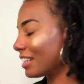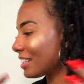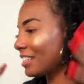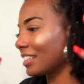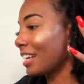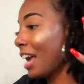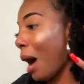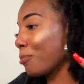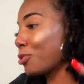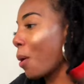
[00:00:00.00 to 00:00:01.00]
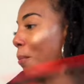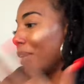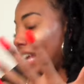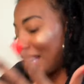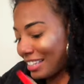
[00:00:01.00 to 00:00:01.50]
This is just, I'm so
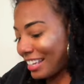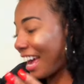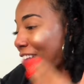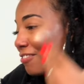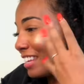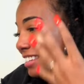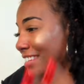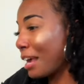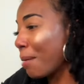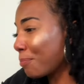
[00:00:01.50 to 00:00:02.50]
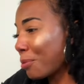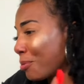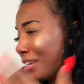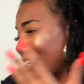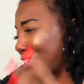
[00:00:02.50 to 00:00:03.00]
blessed to have this
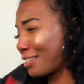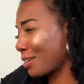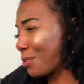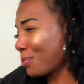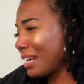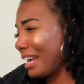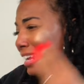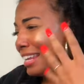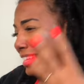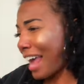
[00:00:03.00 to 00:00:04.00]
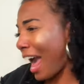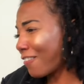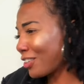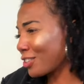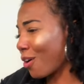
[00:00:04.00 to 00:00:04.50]
temple and this suit and this
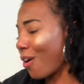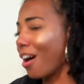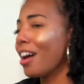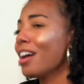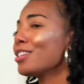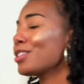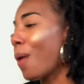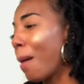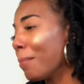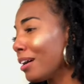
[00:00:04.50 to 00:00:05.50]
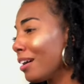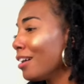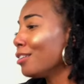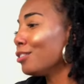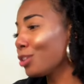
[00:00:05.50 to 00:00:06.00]
avatar. So
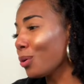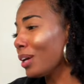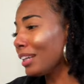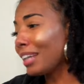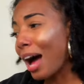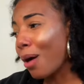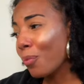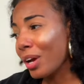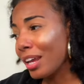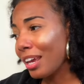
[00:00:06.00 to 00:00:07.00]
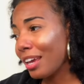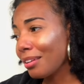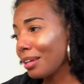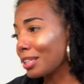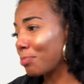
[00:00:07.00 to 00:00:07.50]
I'ma do a lot with
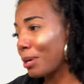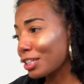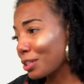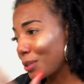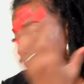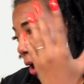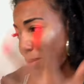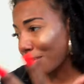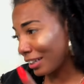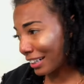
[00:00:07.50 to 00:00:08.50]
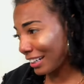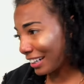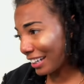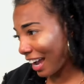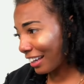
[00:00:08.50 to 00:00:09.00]
it, especially how
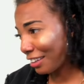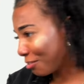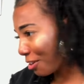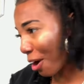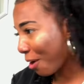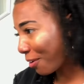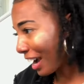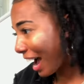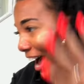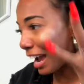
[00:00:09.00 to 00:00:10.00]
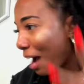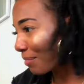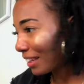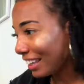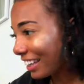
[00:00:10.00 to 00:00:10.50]
good God
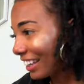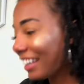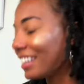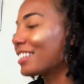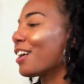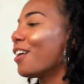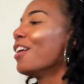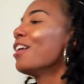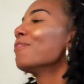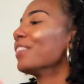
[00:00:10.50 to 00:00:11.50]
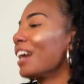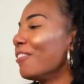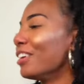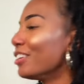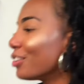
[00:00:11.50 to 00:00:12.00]
got me looking. So, but
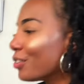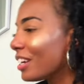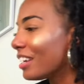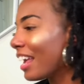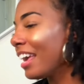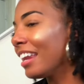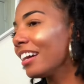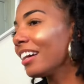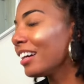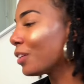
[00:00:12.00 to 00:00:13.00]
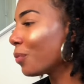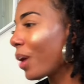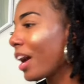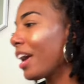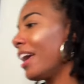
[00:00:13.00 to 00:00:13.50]
I'ma do it in a
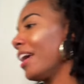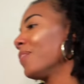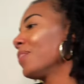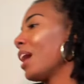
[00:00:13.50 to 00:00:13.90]
good way.